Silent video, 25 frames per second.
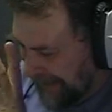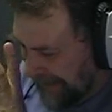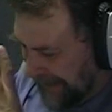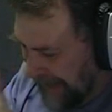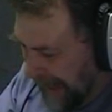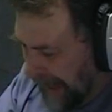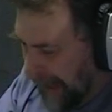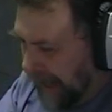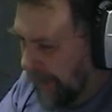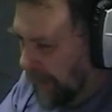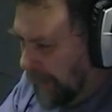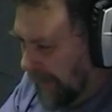
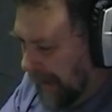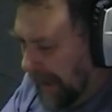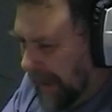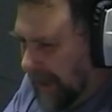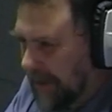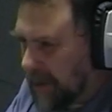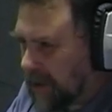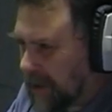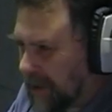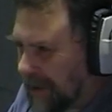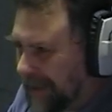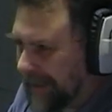how they
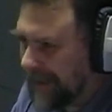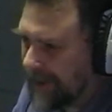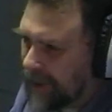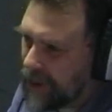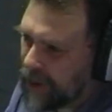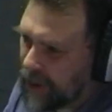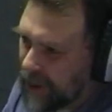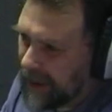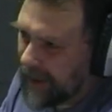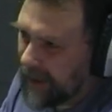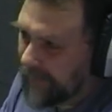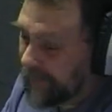actually
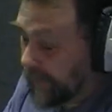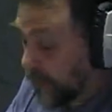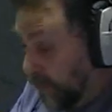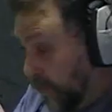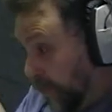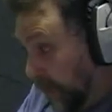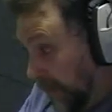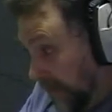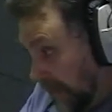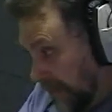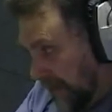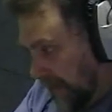achieve, or
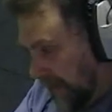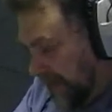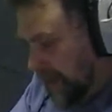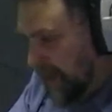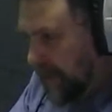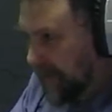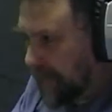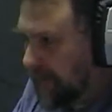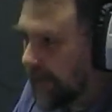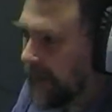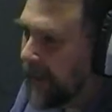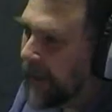whether they
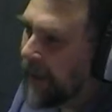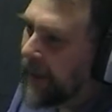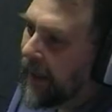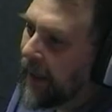do